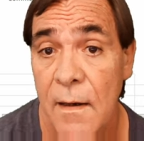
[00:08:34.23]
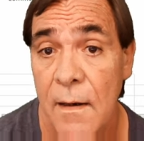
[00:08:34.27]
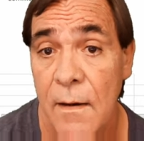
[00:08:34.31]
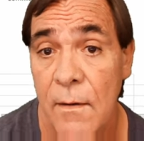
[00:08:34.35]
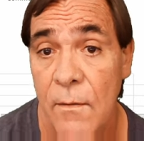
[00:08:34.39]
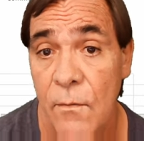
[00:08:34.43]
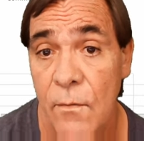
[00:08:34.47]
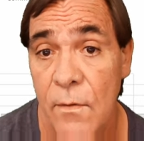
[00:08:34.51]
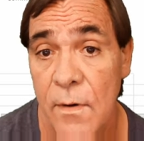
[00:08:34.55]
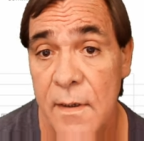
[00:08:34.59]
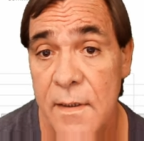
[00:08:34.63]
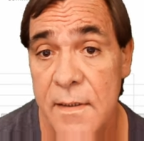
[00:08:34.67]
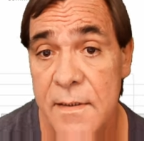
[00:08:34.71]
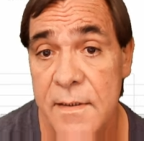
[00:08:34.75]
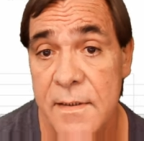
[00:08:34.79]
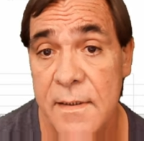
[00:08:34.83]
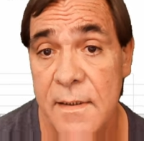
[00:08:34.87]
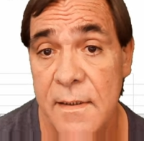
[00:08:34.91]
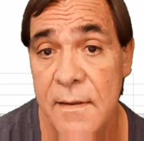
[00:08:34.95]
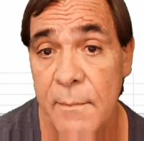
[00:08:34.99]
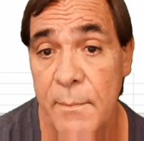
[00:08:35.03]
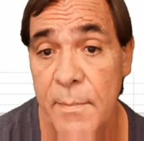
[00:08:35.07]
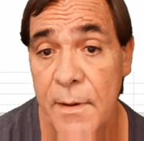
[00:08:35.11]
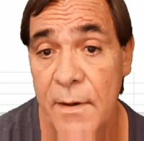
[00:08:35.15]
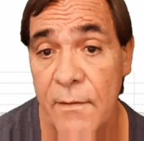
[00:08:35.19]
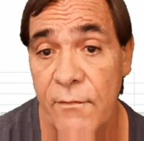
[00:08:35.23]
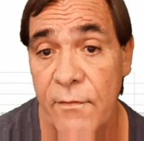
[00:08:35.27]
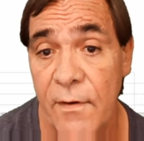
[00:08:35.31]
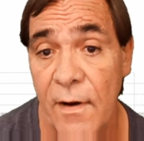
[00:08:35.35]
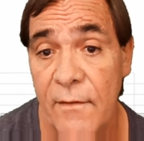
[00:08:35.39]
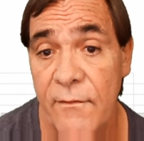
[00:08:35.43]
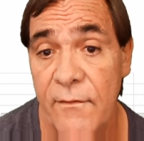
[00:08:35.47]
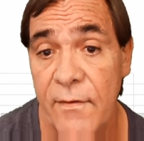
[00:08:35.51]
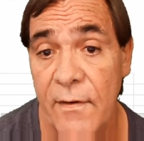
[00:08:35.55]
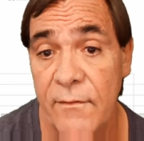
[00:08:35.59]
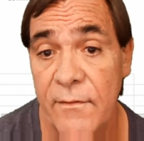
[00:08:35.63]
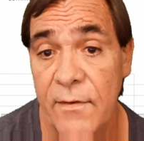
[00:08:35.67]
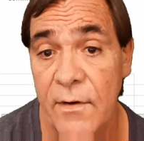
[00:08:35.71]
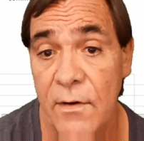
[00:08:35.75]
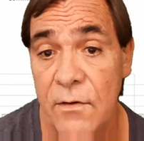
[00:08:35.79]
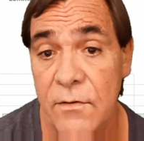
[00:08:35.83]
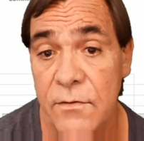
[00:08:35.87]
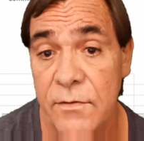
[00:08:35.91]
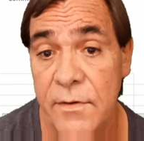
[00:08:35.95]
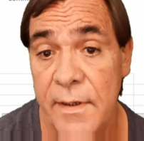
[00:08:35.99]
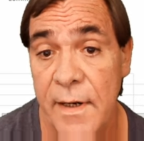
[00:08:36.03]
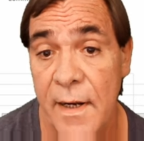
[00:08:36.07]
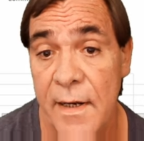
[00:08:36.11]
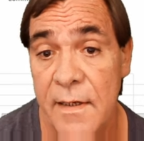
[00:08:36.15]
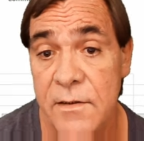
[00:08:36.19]
whereas the B550
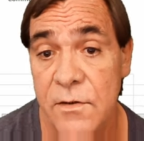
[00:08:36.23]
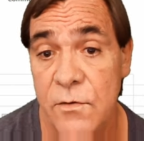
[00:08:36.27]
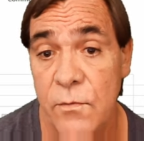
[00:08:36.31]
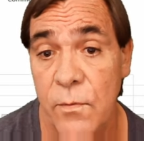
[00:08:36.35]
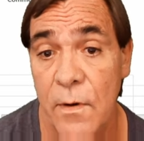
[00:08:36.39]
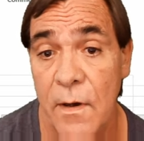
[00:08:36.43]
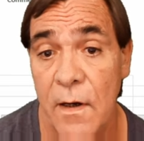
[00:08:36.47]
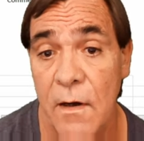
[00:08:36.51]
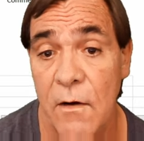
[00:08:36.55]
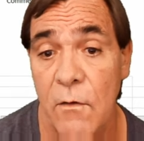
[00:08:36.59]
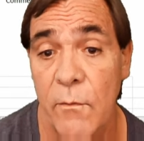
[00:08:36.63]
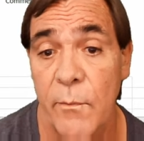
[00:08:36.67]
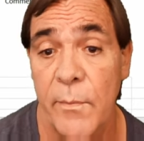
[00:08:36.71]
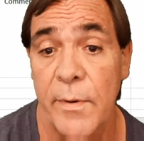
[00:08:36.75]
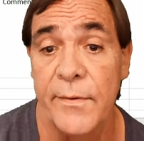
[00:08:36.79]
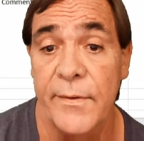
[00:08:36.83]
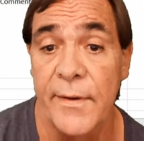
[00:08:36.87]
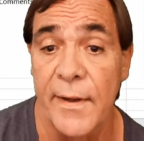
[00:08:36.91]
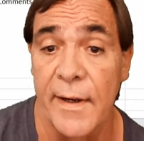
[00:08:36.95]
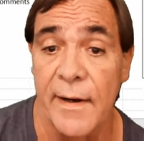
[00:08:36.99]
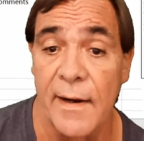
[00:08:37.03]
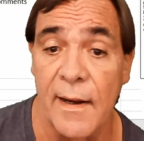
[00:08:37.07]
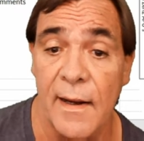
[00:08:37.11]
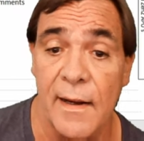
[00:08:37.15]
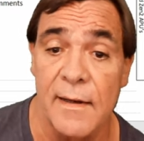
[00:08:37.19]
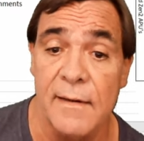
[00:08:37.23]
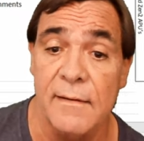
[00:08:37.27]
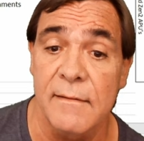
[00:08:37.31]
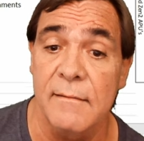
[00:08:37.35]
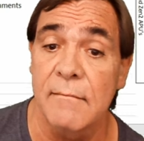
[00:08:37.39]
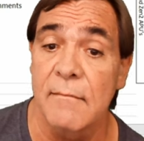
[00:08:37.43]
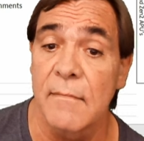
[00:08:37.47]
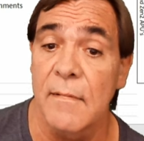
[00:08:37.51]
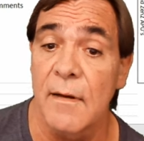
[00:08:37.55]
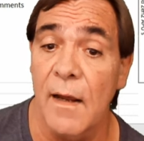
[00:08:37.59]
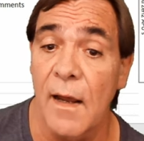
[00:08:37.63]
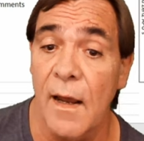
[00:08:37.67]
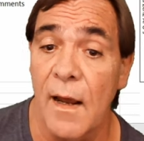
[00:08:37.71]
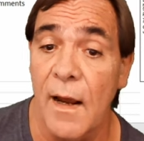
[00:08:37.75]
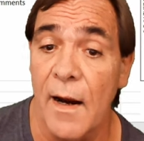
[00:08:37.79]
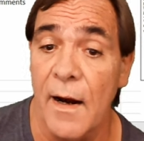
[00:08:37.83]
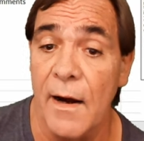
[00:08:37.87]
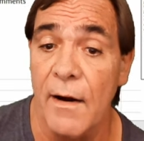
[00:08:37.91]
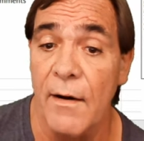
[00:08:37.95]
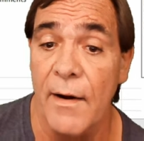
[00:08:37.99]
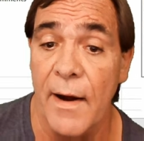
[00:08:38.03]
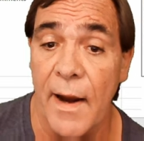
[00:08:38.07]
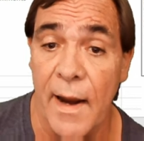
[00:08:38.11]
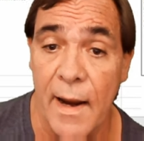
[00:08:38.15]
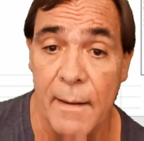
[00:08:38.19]
only has 12, but they got
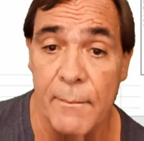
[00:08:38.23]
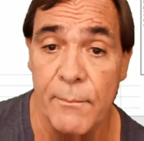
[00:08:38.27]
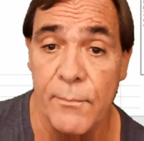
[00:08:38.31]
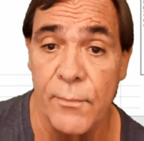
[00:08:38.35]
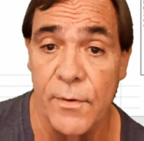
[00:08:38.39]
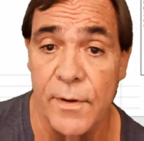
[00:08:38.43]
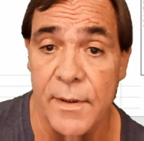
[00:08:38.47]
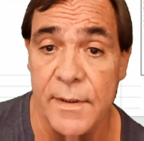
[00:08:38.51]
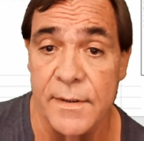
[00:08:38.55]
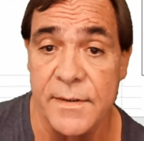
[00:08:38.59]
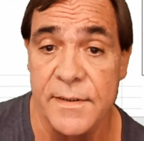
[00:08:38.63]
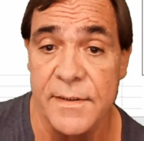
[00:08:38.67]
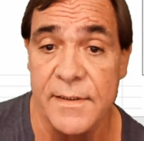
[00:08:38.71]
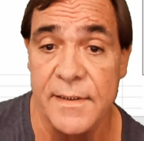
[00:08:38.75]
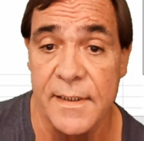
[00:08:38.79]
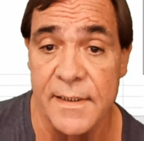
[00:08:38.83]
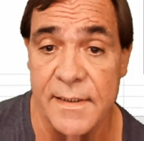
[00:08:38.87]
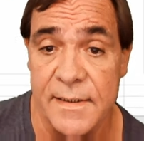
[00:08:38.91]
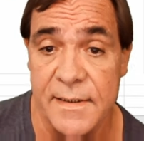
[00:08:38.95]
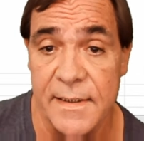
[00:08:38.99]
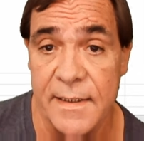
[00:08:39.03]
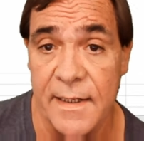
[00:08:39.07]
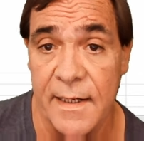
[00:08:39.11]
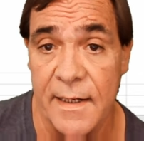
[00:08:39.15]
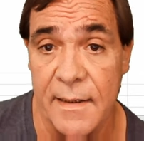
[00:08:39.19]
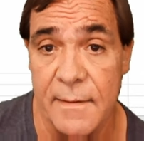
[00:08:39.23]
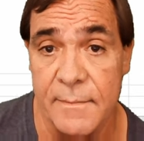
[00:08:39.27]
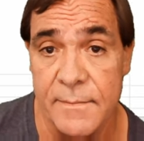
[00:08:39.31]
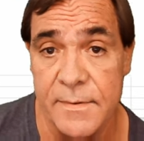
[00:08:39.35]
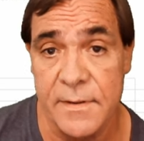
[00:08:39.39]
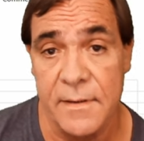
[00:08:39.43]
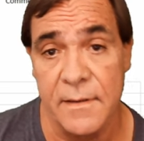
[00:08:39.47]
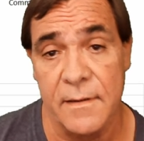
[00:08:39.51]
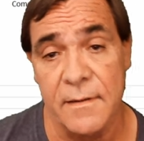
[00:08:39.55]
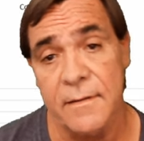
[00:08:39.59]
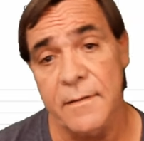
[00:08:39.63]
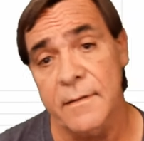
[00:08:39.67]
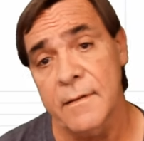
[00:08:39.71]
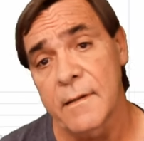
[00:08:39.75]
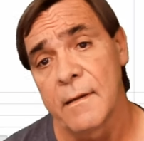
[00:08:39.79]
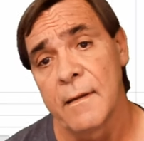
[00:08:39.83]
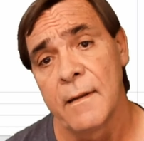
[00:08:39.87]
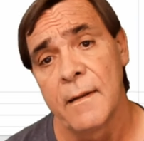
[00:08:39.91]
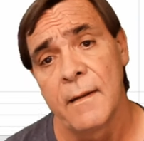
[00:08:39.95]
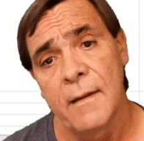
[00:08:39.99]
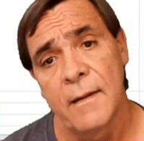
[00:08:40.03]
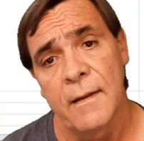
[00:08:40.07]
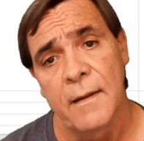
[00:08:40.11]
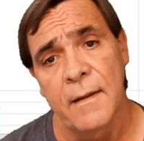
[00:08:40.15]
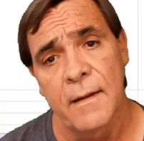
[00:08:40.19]
higher amperage, 60 amps on
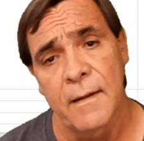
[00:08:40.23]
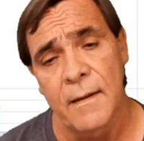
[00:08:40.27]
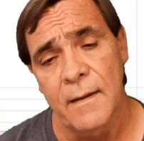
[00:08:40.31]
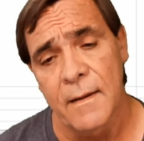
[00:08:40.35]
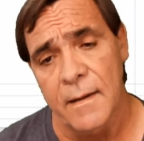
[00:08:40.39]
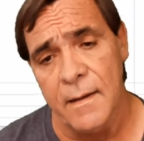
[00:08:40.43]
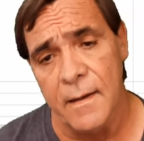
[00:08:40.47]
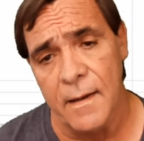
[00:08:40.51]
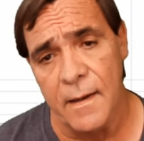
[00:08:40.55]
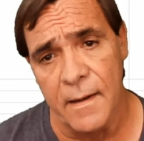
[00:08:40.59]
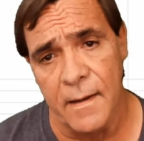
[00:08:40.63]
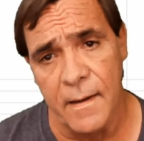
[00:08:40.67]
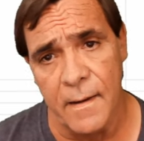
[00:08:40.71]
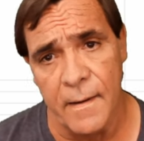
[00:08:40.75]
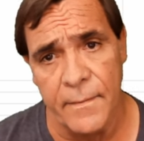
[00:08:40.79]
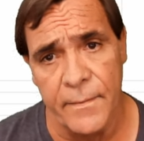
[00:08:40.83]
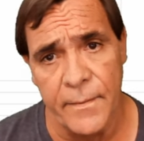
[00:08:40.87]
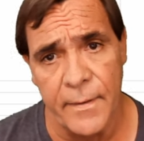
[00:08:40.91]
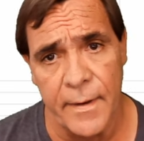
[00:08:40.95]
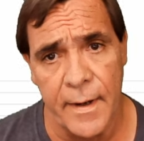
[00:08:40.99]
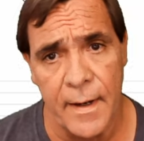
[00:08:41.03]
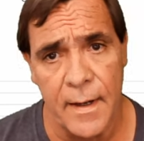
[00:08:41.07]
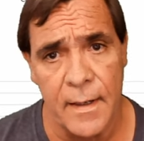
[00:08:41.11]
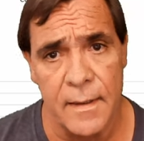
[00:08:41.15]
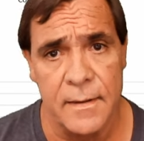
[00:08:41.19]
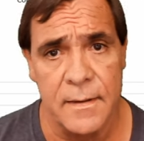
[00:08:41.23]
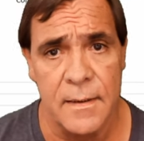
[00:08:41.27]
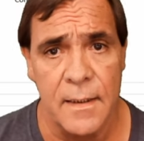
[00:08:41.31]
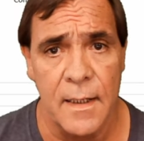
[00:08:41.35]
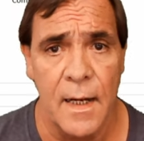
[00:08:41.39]
that.